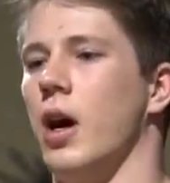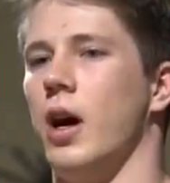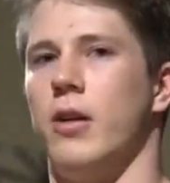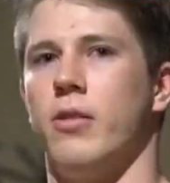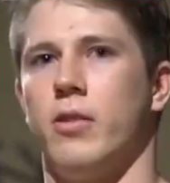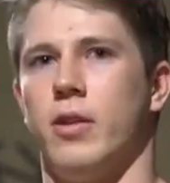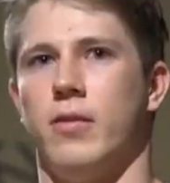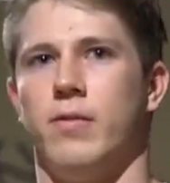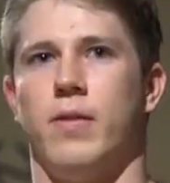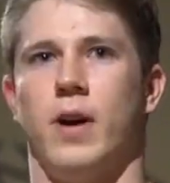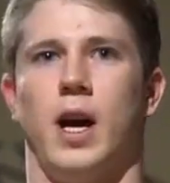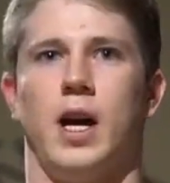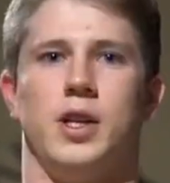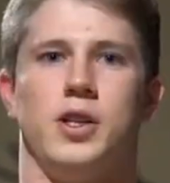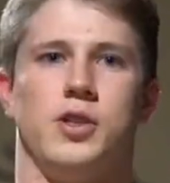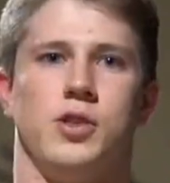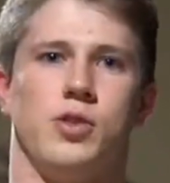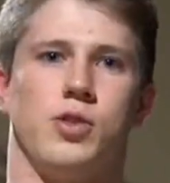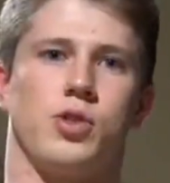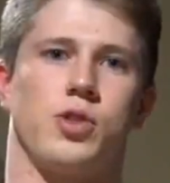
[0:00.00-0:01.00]
I would
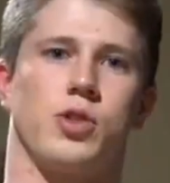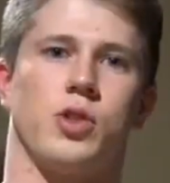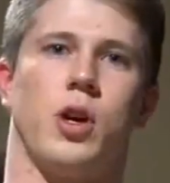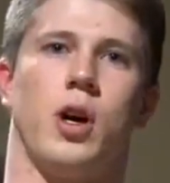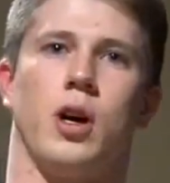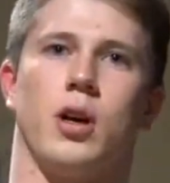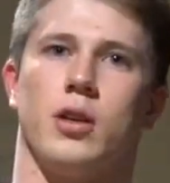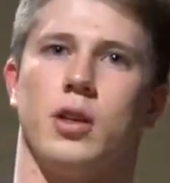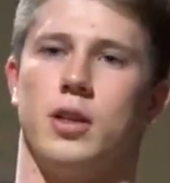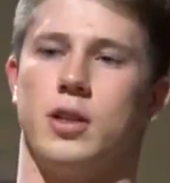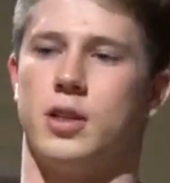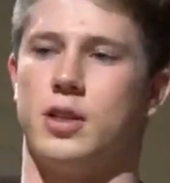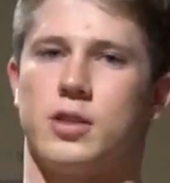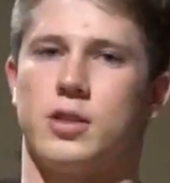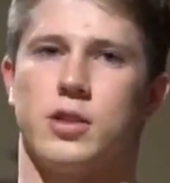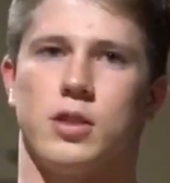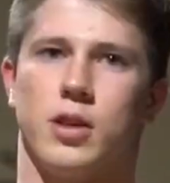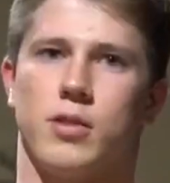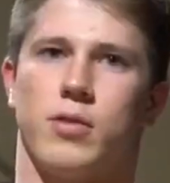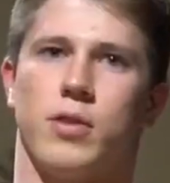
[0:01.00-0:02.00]
advise you strongly to
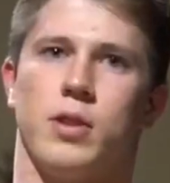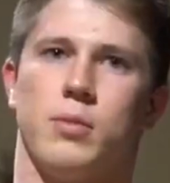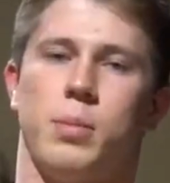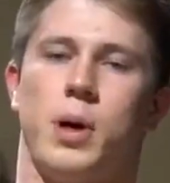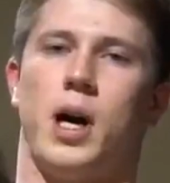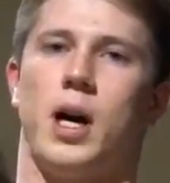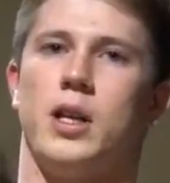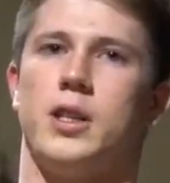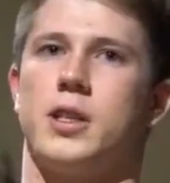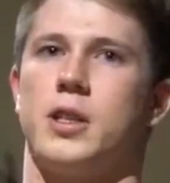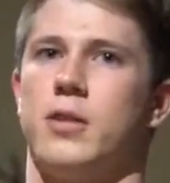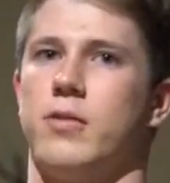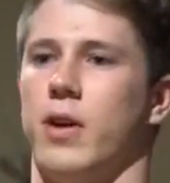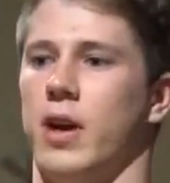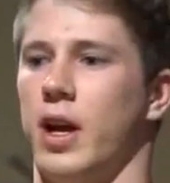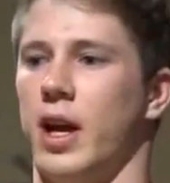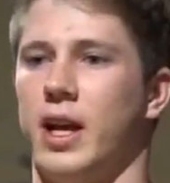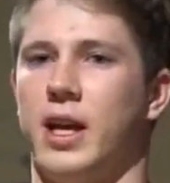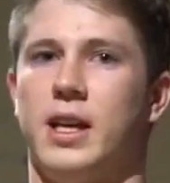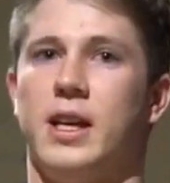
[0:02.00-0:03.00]
just look for the positive,
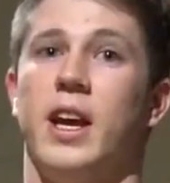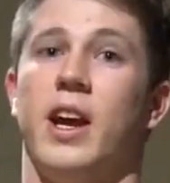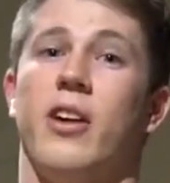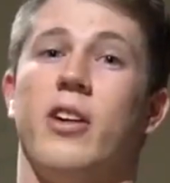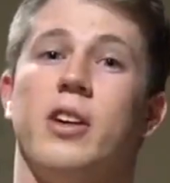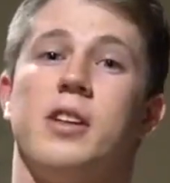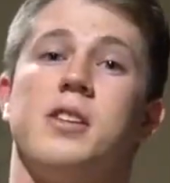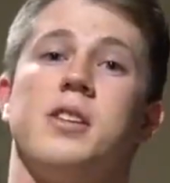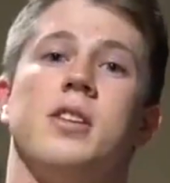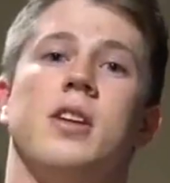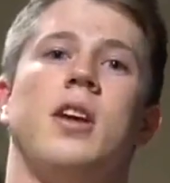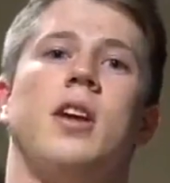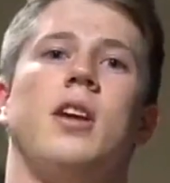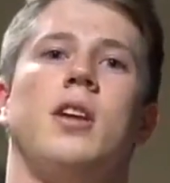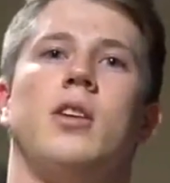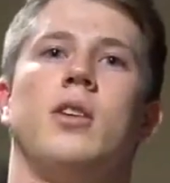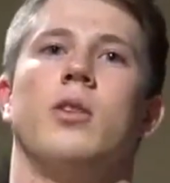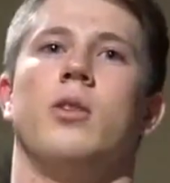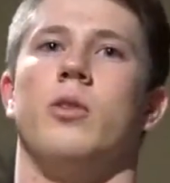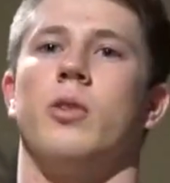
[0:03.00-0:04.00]
and I guarantee
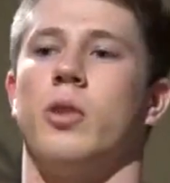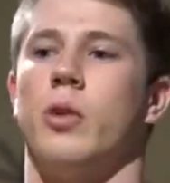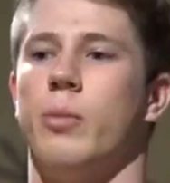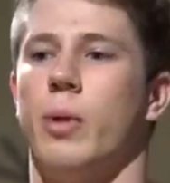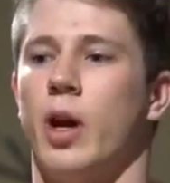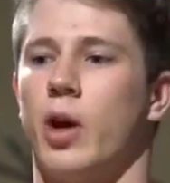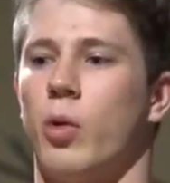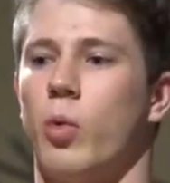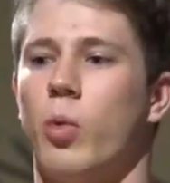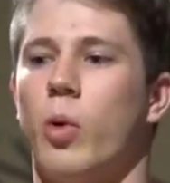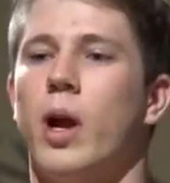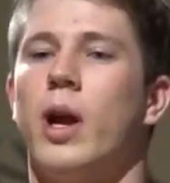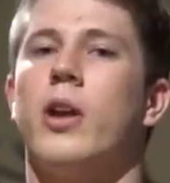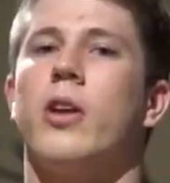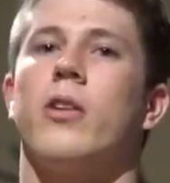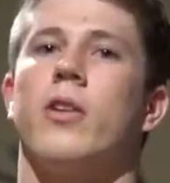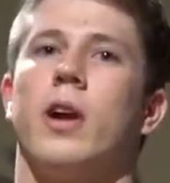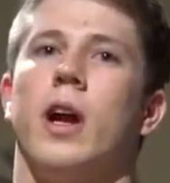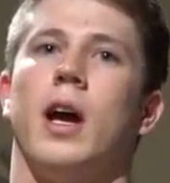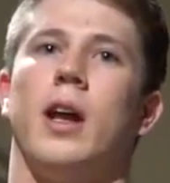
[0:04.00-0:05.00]
you, no matter where
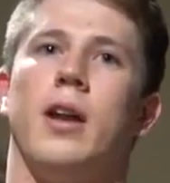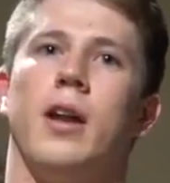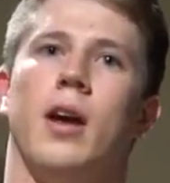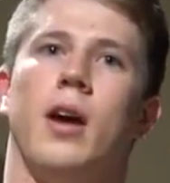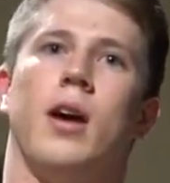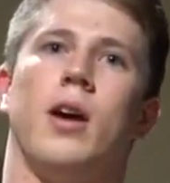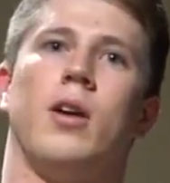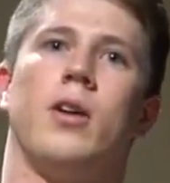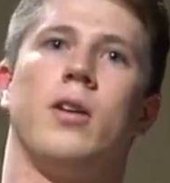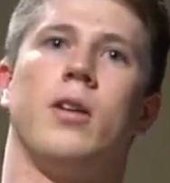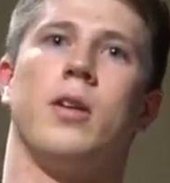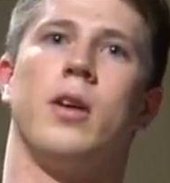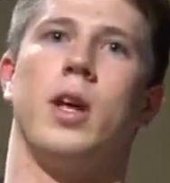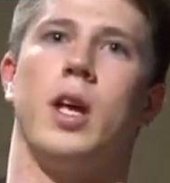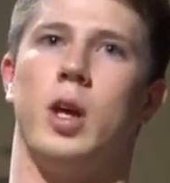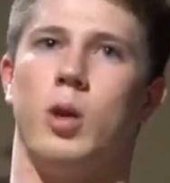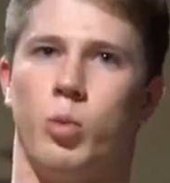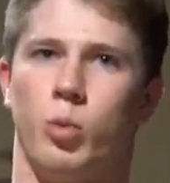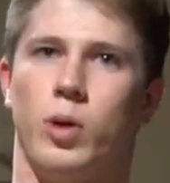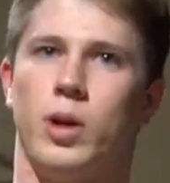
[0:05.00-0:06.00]
you're at now,
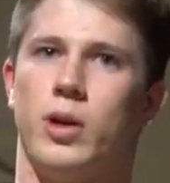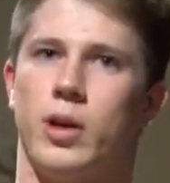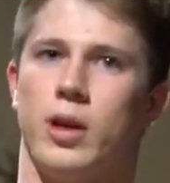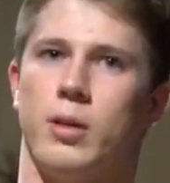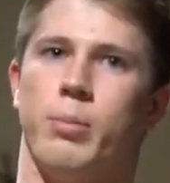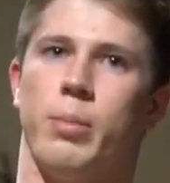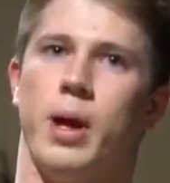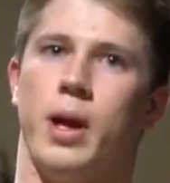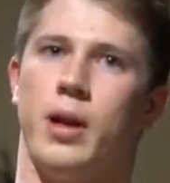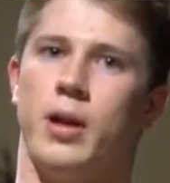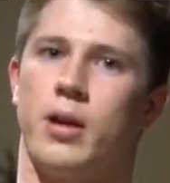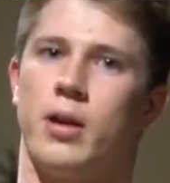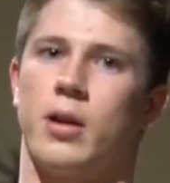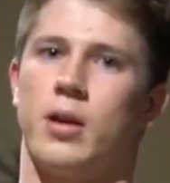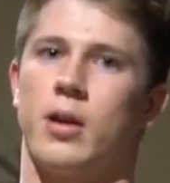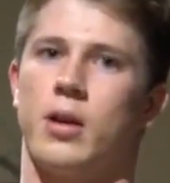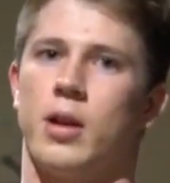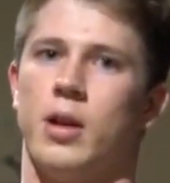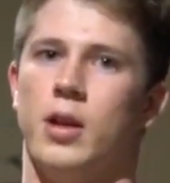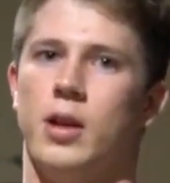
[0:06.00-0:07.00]
it will get better,
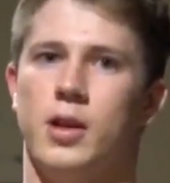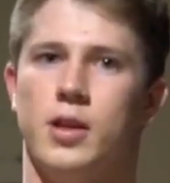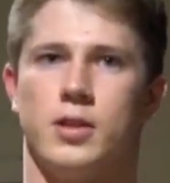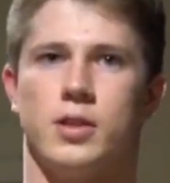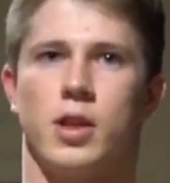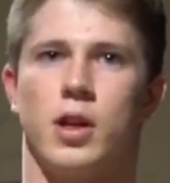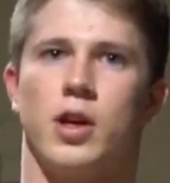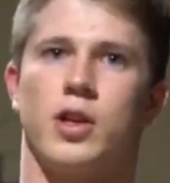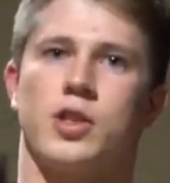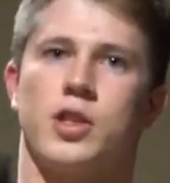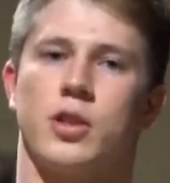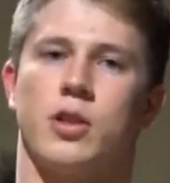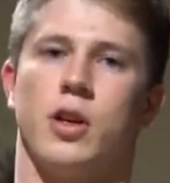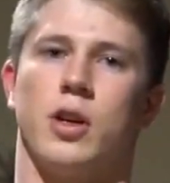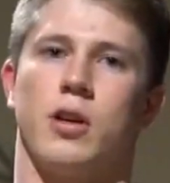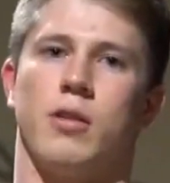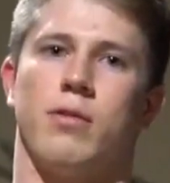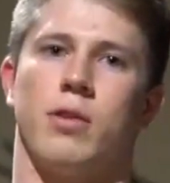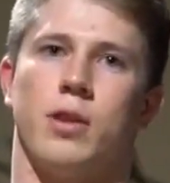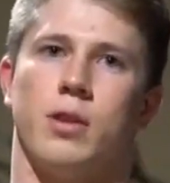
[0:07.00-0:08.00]
as long as you're
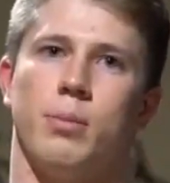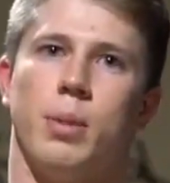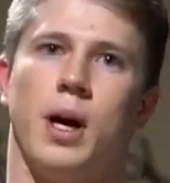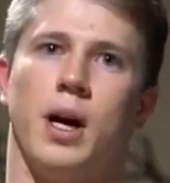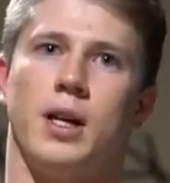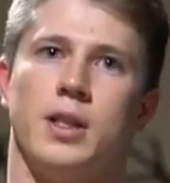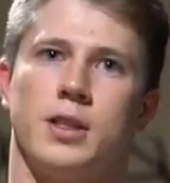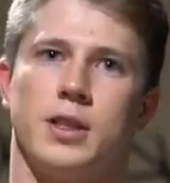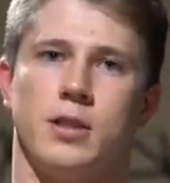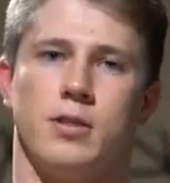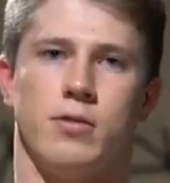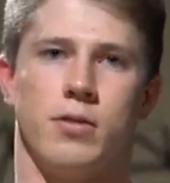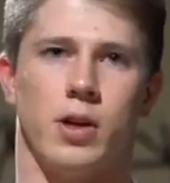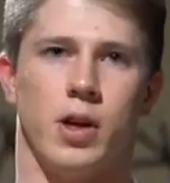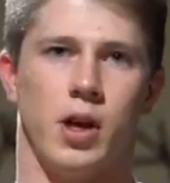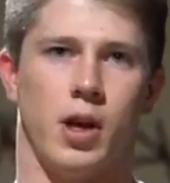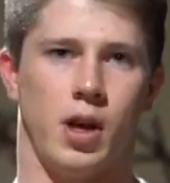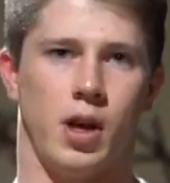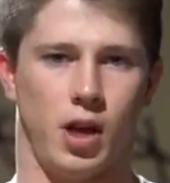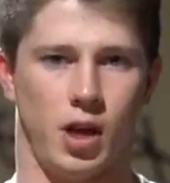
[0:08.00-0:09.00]
looking for the positive
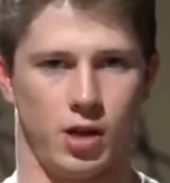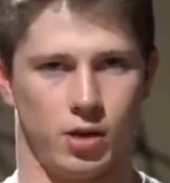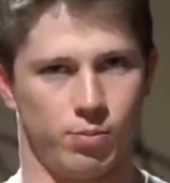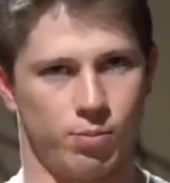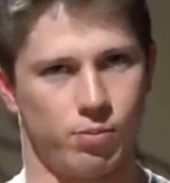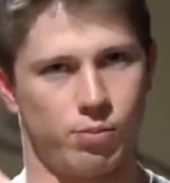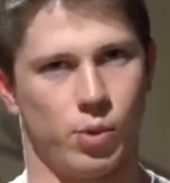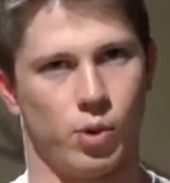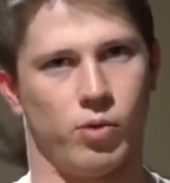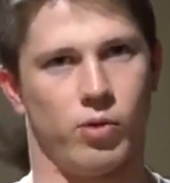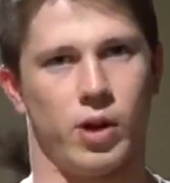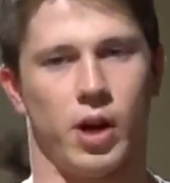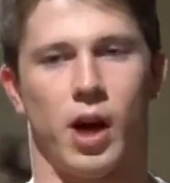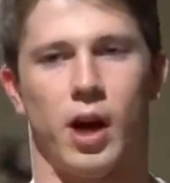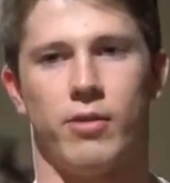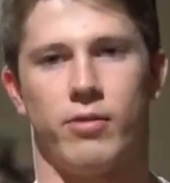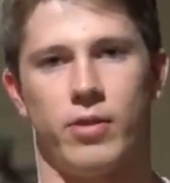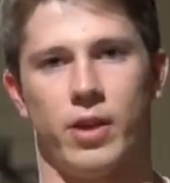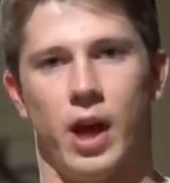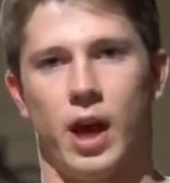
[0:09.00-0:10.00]
and moving
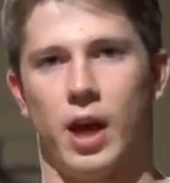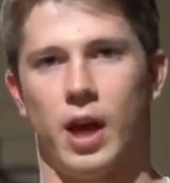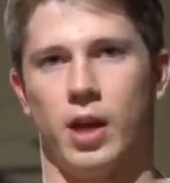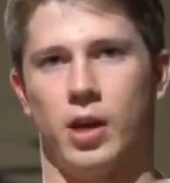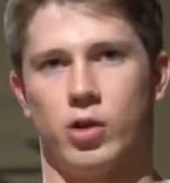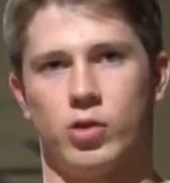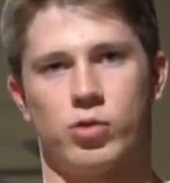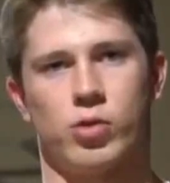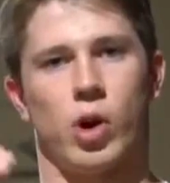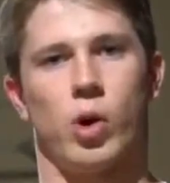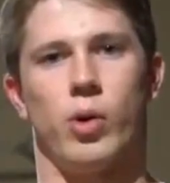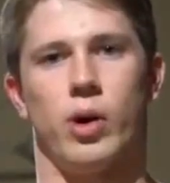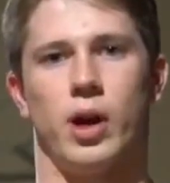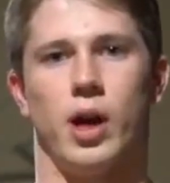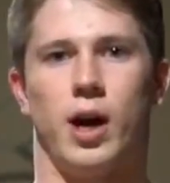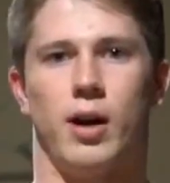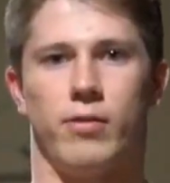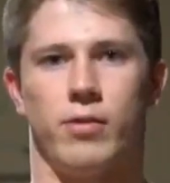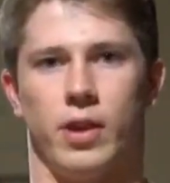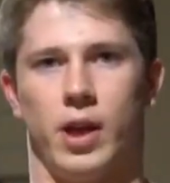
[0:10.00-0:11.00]
off that and growing
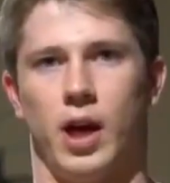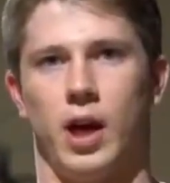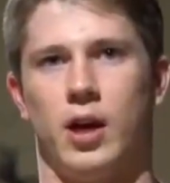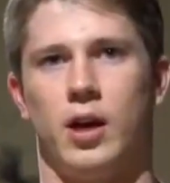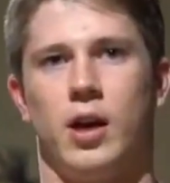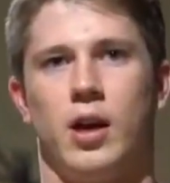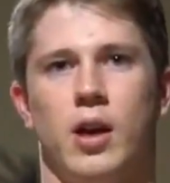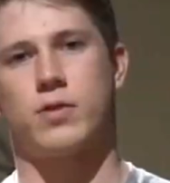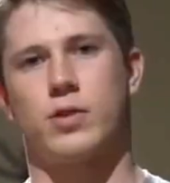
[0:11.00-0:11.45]
off that.